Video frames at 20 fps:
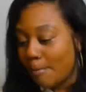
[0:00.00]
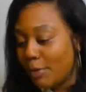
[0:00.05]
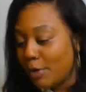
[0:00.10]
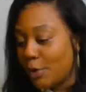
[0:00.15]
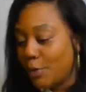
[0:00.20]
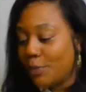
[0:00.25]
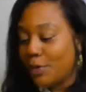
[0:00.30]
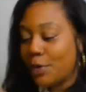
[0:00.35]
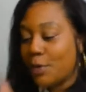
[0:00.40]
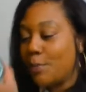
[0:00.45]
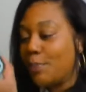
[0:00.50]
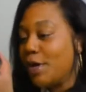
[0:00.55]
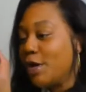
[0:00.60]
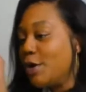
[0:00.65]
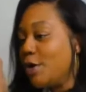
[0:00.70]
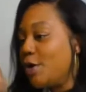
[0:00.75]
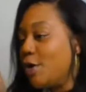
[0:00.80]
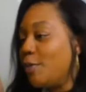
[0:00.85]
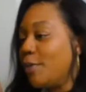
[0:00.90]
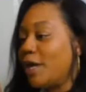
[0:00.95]
Boom, boom,
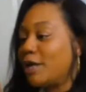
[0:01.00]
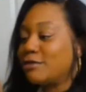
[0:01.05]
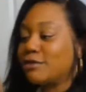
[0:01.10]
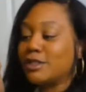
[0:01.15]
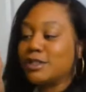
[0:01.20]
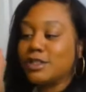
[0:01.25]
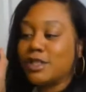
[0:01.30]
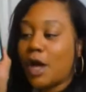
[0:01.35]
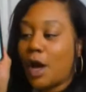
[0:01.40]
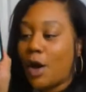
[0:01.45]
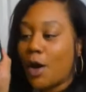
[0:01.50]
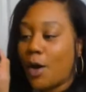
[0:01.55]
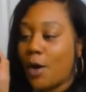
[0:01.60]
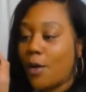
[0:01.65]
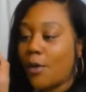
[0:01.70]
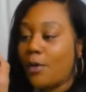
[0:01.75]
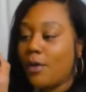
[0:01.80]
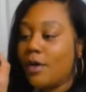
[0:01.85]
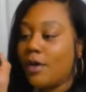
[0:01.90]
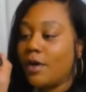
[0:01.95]
boom. It'll just
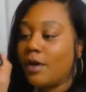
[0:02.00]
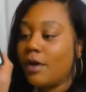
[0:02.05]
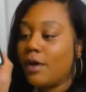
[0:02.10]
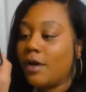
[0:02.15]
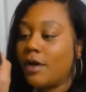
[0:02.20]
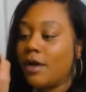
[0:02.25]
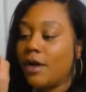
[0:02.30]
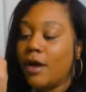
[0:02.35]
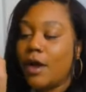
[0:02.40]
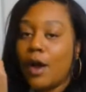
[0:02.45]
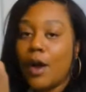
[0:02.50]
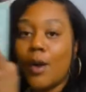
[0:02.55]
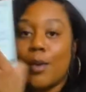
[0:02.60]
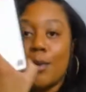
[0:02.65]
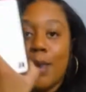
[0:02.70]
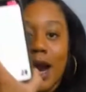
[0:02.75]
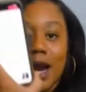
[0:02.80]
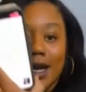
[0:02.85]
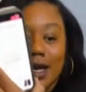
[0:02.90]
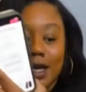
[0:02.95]
go
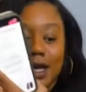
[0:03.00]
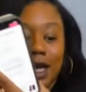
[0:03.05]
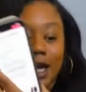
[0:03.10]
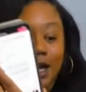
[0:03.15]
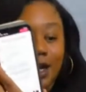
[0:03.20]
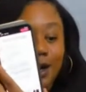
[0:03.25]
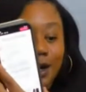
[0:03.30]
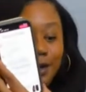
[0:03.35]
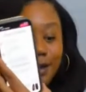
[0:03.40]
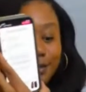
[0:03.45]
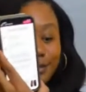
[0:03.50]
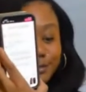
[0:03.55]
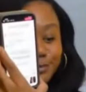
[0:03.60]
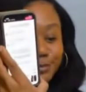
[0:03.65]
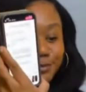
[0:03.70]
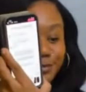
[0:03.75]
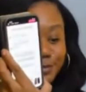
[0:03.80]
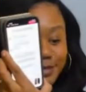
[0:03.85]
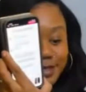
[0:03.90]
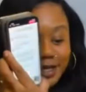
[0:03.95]
right in here.
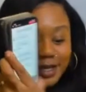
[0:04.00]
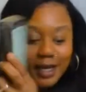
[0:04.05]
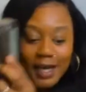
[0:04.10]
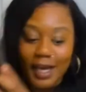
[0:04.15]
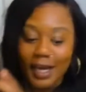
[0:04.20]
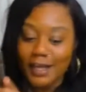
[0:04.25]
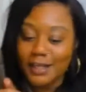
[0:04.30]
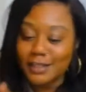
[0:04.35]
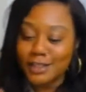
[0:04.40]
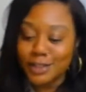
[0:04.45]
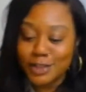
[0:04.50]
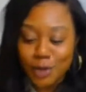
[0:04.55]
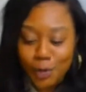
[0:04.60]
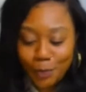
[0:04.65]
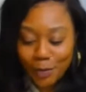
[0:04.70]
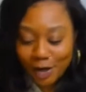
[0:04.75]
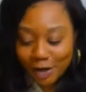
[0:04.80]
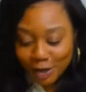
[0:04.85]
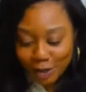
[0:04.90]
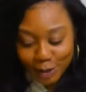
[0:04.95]
It's
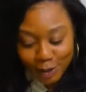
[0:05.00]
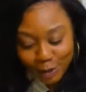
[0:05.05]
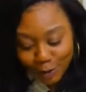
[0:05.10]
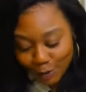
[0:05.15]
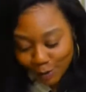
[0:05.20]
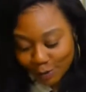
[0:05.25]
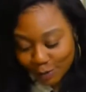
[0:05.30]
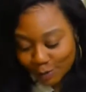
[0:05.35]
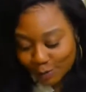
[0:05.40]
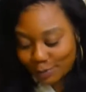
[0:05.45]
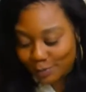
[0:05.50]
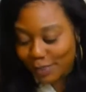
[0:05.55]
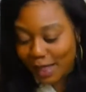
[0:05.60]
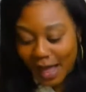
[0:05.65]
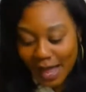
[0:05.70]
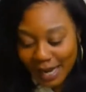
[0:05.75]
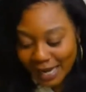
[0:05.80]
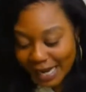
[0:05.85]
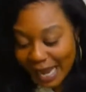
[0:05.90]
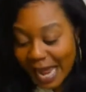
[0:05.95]
super cute.
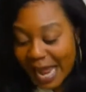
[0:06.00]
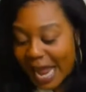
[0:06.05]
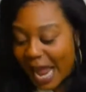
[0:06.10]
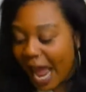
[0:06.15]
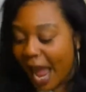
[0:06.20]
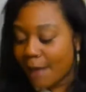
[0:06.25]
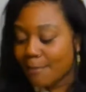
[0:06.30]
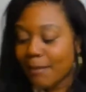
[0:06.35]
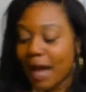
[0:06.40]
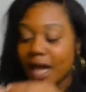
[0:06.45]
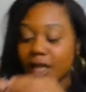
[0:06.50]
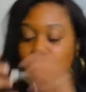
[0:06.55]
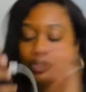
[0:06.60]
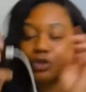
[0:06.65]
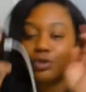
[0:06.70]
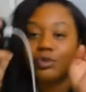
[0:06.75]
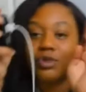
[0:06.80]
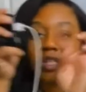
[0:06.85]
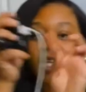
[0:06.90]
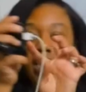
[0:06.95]
Like, and mind
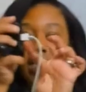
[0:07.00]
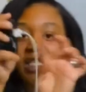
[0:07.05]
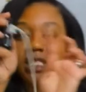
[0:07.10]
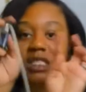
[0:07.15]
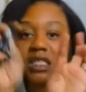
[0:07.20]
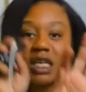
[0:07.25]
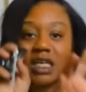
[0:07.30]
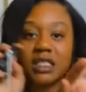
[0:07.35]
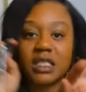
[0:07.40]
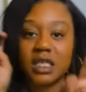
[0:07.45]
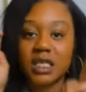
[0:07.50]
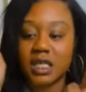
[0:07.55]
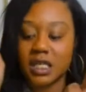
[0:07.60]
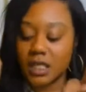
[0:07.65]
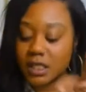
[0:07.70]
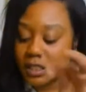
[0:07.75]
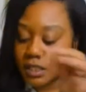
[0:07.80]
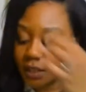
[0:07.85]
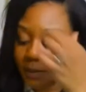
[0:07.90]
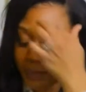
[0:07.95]
you, this doesn't
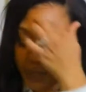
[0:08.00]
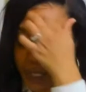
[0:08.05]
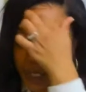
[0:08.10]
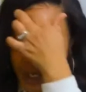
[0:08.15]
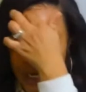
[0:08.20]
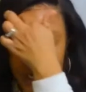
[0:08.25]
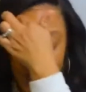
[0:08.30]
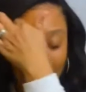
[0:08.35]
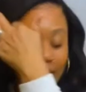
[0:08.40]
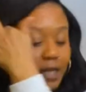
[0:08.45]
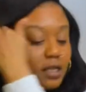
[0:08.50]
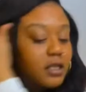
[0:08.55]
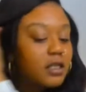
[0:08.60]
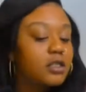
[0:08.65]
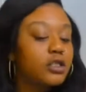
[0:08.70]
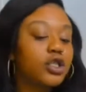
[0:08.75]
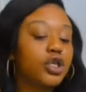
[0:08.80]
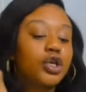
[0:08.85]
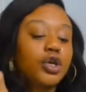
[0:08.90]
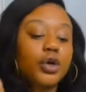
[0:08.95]
need to be
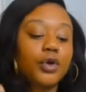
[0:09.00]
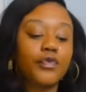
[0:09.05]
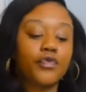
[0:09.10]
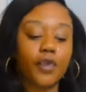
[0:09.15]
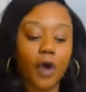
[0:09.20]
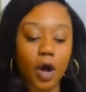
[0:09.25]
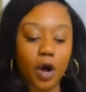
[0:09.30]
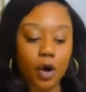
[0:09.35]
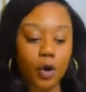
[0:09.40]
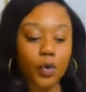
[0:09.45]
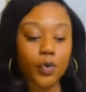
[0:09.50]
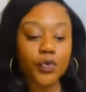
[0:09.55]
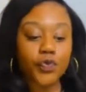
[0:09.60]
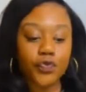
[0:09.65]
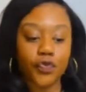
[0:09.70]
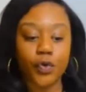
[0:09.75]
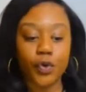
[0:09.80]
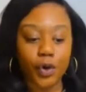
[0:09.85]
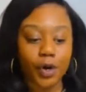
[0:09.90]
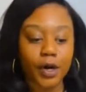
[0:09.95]
connected to your phone
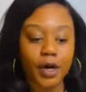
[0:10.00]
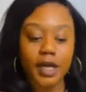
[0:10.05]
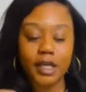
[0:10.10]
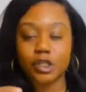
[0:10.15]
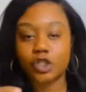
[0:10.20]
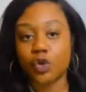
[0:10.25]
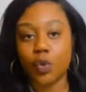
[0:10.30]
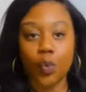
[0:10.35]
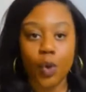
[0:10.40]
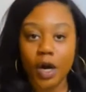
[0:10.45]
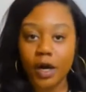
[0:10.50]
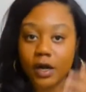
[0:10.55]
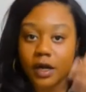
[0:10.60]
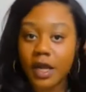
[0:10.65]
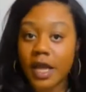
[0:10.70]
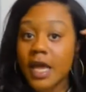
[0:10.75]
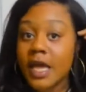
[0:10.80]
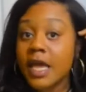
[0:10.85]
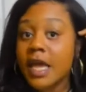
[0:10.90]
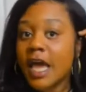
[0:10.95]
for it to work.
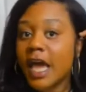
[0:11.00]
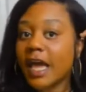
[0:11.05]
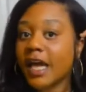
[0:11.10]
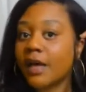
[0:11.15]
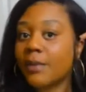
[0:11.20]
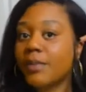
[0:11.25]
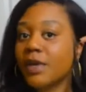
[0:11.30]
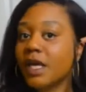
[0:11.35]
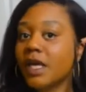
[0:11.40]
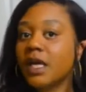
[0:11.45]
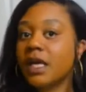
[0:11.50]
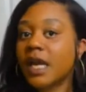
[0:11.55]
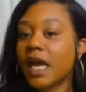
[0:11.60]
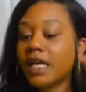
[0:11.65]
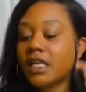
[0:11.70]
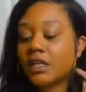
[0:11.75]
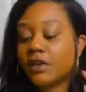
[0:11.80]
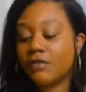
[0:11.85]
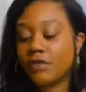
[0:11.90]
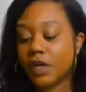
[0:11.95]
It could be
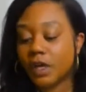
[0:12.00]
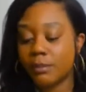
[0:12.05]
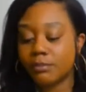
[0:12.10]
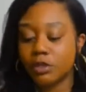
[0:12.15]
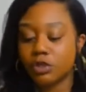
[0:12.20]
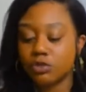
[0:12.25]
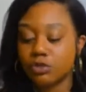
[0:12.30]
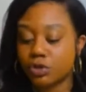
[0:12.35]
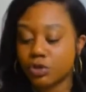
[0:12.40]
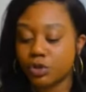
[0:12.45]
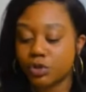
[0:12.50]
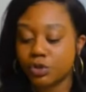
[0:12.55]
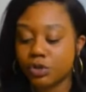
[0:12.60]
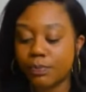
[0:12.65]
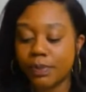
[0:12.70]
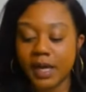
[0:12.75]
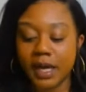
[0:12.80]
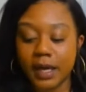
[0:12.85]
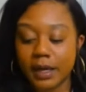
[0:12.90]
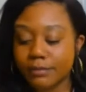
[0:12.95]
connected via Bluetooth,
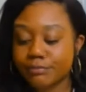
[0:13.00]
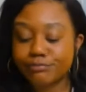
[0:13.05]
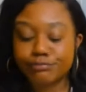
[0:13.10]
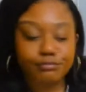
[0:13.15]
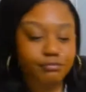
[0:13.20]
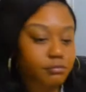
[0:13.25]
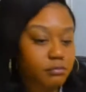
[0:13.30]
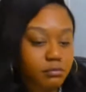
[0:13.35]
but